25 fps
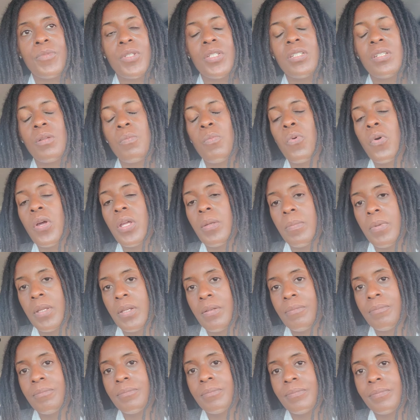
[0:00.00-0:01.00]

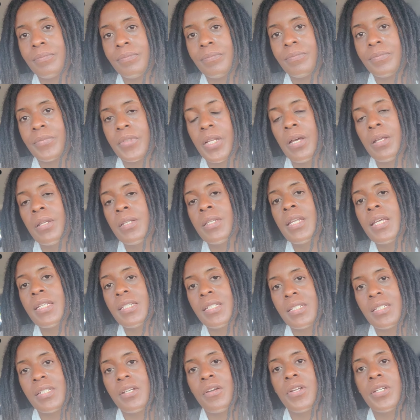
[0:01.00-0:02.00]
disappointment,
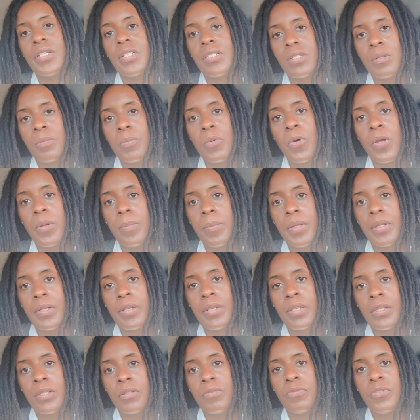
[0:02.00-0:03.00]
unnecessary
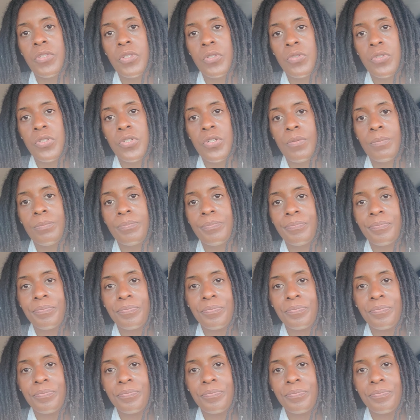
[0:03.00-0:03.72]
disappointment in the future.